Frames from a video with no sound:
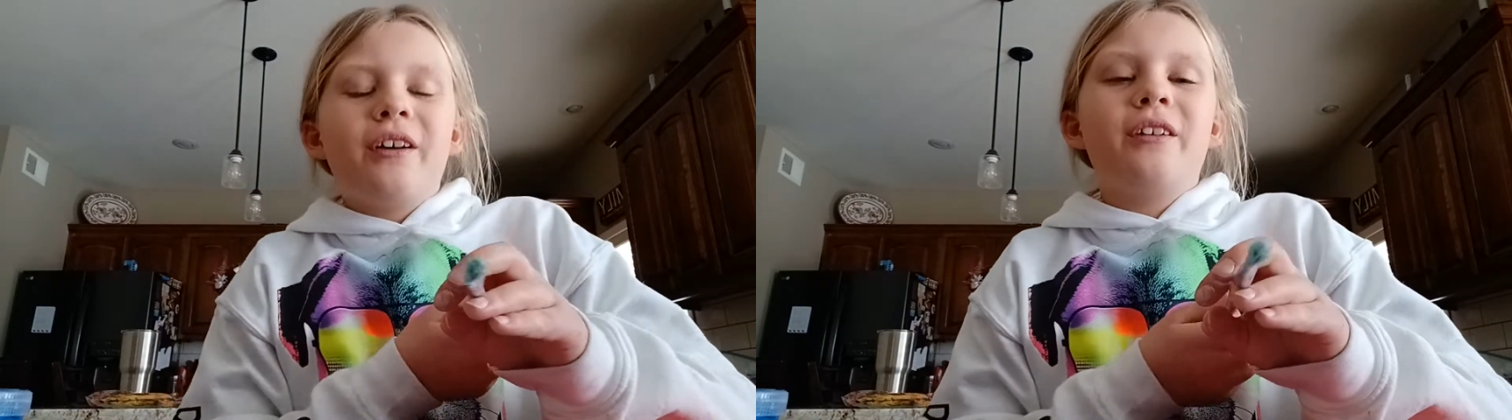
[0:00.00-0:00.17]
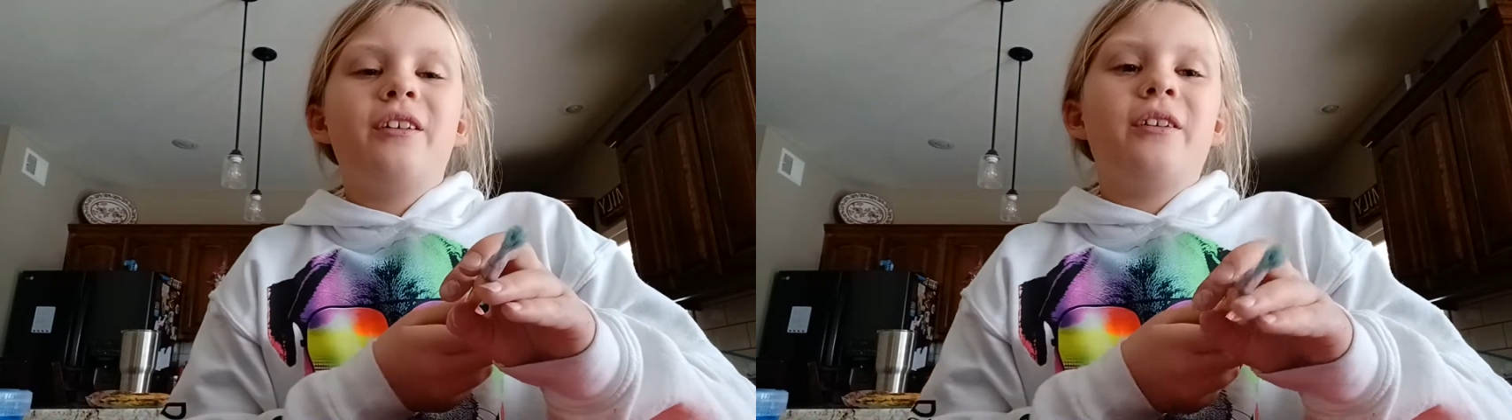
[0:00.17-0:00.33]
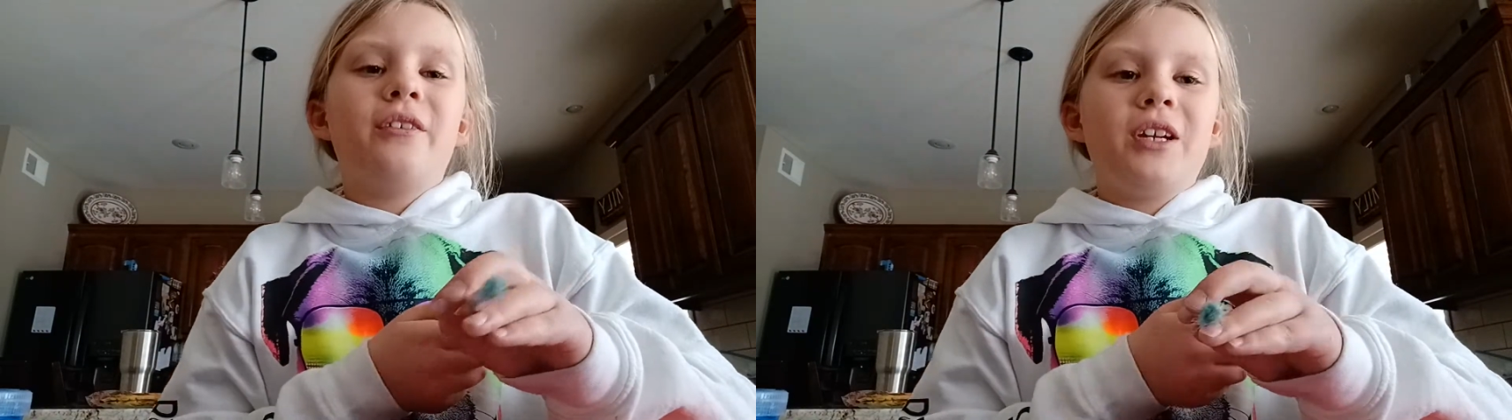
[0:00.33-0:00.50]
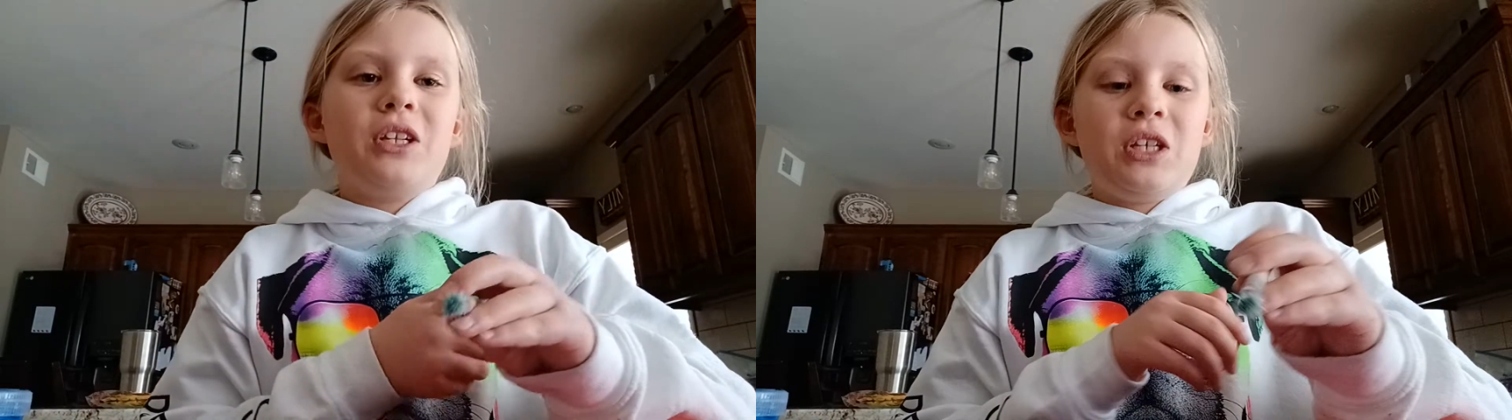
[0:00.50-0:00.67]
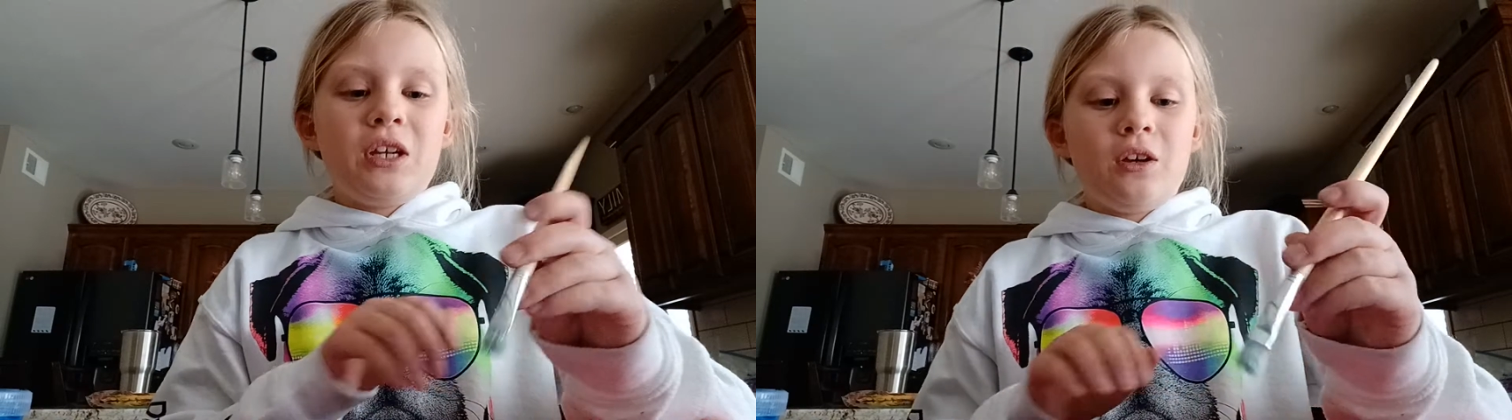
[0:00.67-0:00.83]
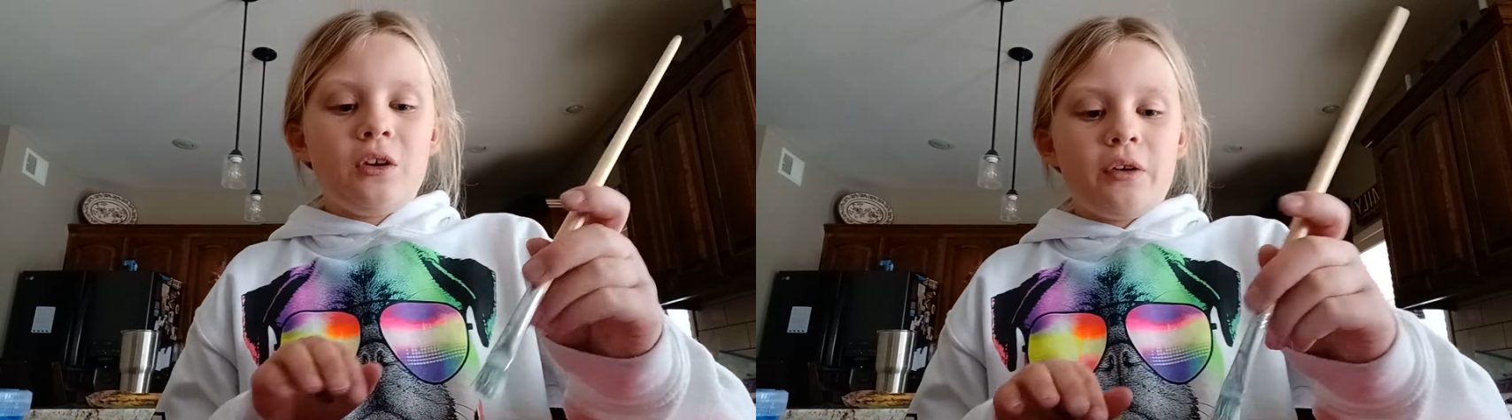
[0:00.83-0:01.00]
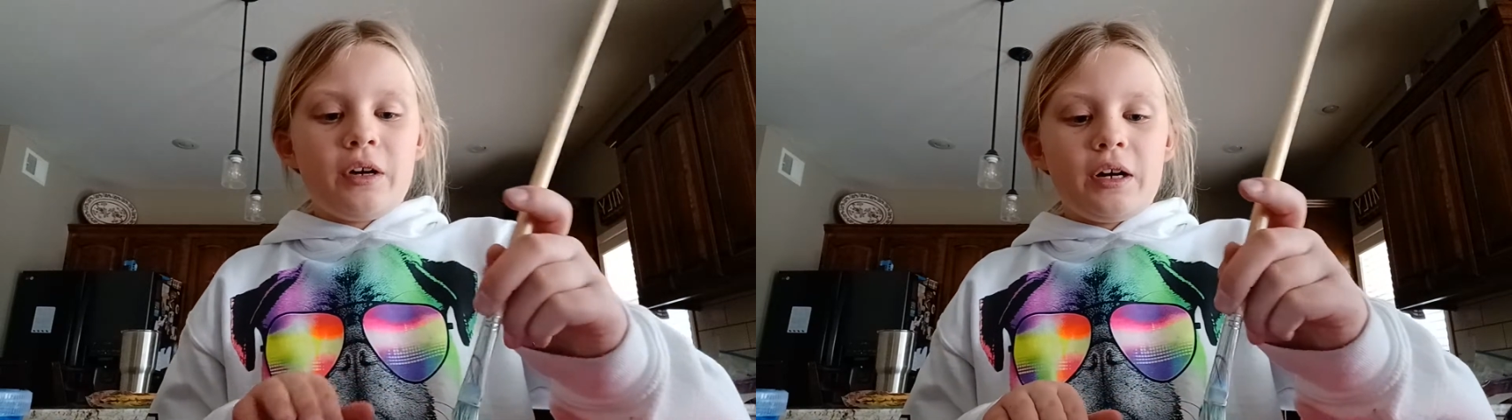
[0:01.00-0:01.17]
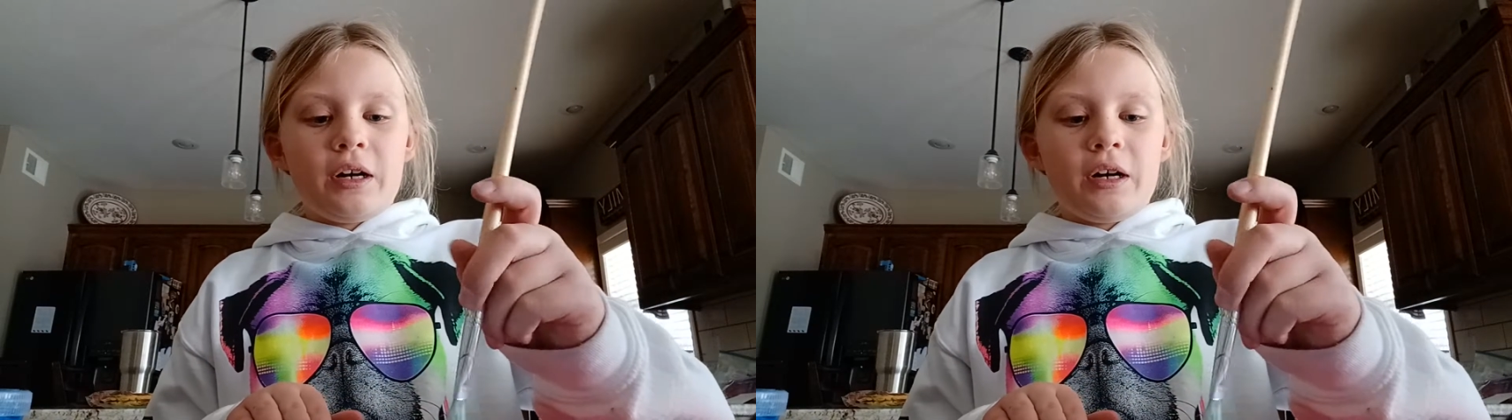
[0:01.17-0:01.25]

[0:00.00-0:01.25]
going to